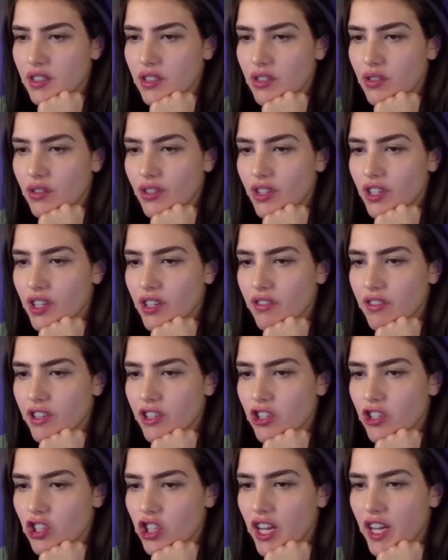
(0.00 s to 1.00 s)
You can give it
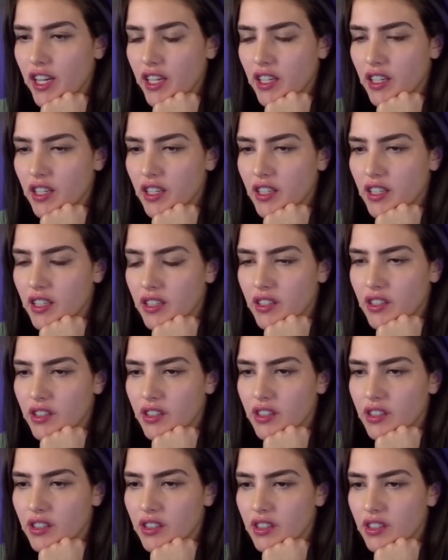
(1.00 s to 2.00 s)
a check.
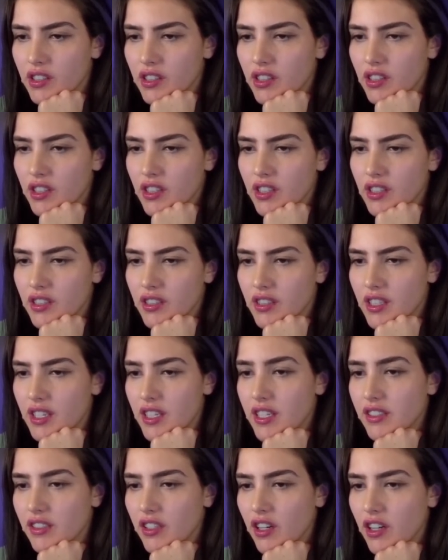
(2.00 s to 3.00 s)
Then
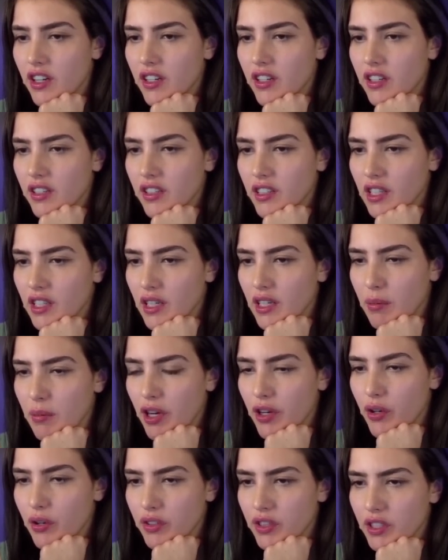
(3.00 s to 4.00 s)
he's gotta come
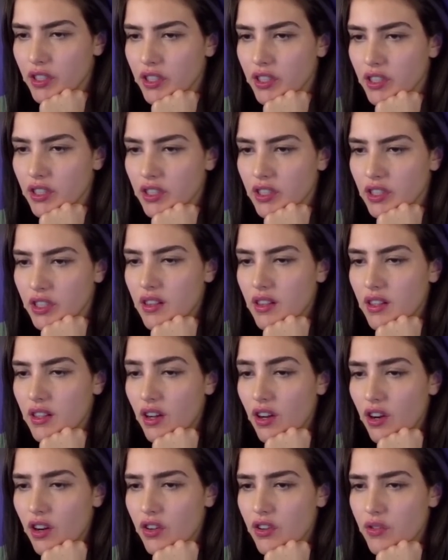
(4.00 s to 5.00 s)
on over.
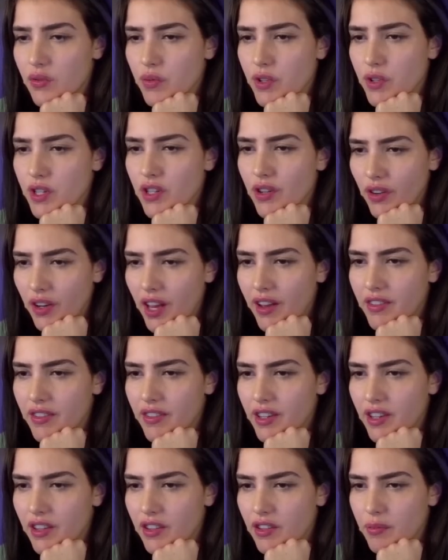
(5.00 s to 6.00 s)
Our, we don't have
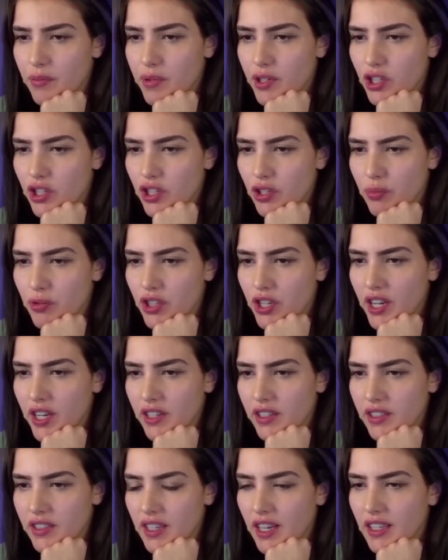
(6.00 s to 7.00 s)
another bishop
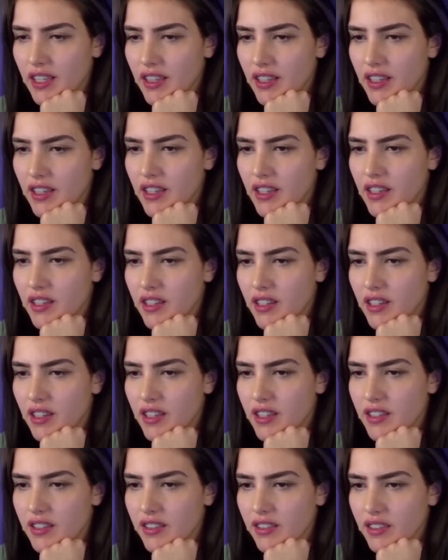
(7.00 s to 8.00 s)
check, sadly. And
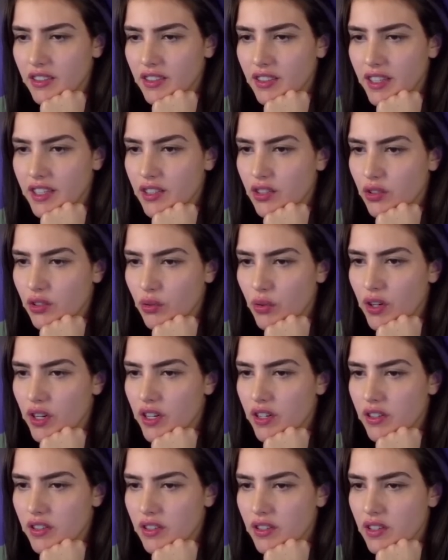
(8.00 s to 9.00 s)
he's on the light
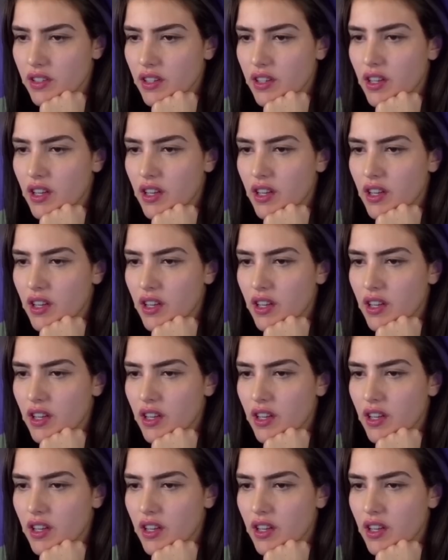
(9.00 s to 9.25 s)
squares.